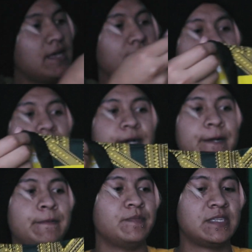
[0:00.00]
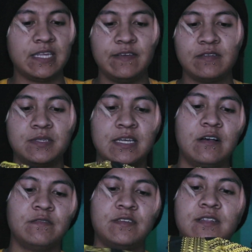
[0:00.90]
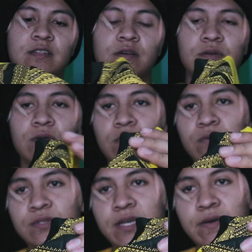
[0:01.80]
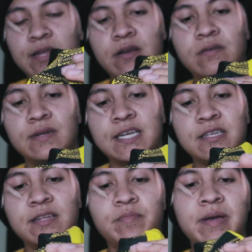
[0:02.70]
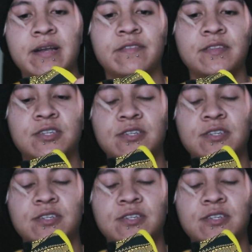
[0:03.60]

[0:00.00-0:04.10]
The sleeves themselves on the logos out here, actually on the pattern of the